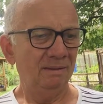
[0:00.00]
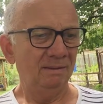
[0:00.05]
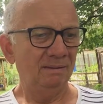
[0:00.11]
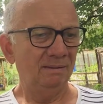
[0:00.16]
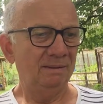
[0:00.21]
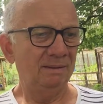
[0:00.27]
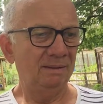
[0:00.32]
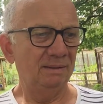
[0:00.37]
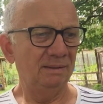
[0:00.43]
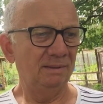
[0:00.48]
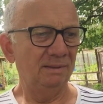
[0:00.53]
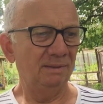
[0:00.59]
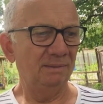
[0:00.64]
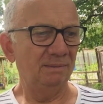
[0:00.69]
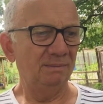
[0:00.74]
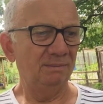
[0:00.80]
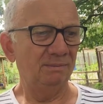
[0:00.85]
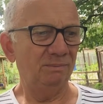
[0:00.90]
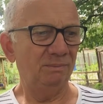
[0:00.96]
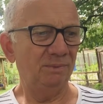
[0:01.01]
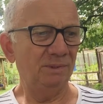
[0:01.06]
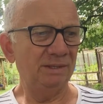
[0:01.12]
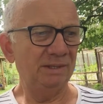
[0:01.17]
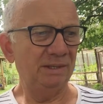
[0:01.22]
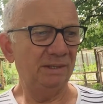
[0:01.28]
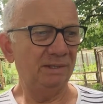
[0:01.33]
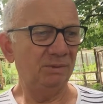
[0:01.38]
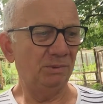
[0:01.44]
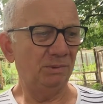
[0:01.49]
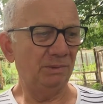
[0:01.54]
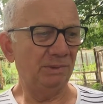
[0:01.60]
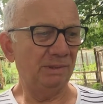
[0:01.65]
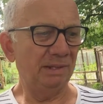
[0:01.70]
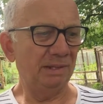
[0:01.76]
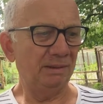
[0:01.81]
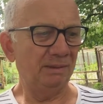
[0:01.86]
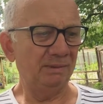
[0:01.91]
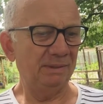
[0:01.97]
the what they call
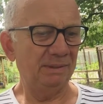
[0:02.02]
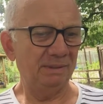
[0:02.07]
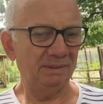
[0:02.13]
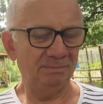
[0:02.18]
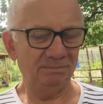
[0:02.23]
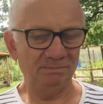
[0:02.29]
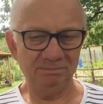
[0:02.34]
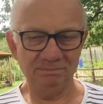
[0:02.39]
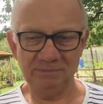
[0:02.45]
now, the